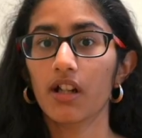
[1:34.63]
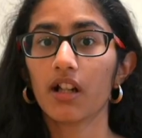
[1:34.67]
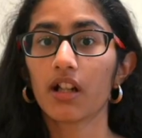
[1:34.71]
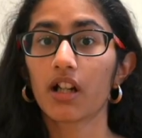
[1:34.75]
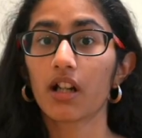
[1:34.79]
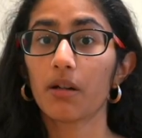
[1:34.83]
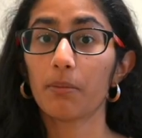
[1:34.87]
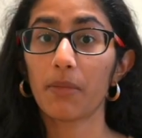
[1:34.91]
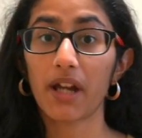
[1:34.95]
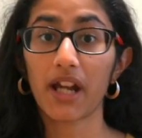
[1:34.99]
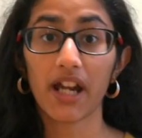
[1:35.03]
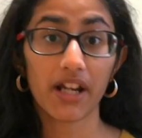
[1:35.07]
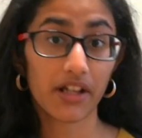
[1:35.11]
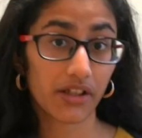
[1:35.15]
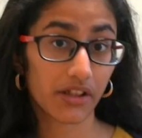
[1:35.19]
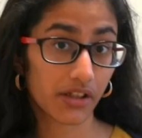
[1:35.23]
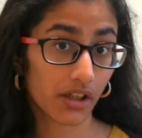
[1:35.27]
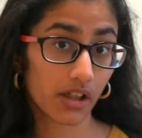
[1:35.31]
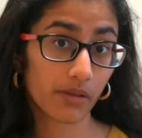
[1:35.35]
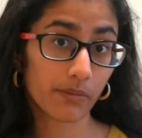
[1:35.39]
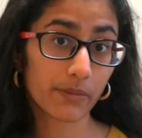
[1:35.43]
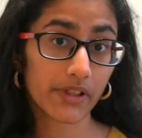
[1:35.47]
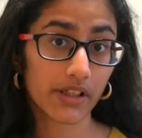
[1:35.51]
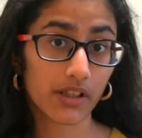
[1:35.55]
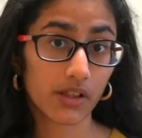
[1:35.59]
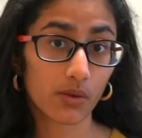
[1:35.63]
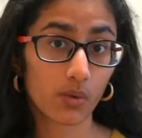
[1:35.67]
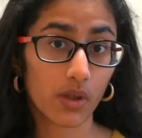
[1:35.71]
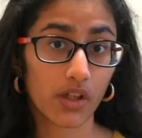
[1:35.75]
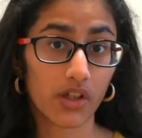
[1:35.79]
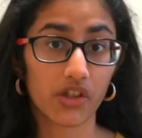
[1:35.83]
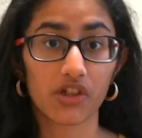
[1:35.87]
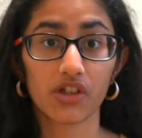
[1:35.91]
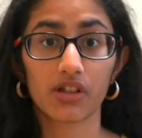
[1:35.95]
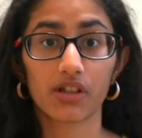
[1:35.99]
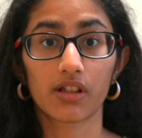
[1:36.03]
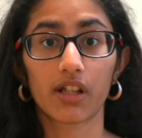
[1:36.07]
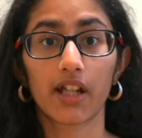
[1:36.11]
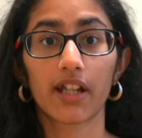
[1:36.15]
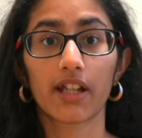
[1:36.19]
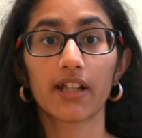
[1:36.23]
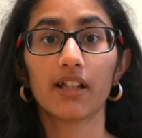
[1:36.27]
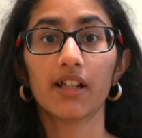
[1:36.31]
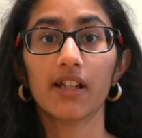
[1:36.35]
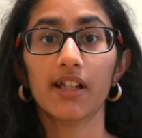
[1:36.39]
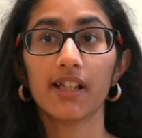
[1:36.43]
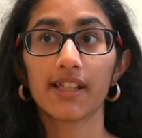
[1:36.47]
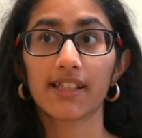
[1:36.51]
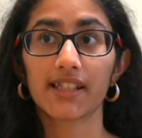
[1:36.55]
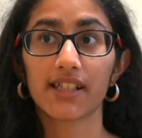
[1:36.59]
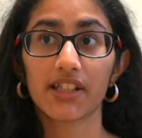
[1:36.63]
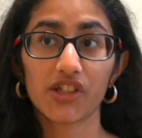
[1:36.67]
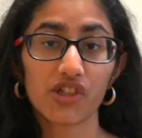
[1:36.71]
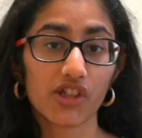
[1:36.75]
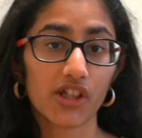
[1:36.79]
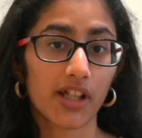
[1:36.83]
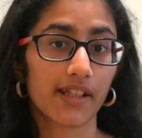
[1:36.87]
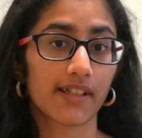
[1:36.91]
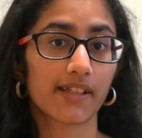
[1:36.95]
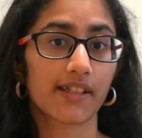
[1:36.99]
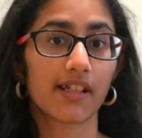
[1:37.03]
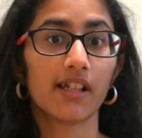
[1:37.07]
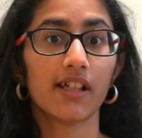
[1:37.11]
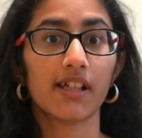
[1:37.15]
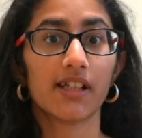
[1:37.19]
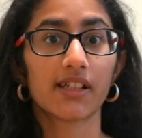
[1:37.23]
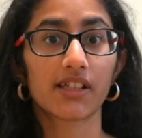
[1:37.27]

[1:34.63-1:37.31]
command terms in the question, like suggest.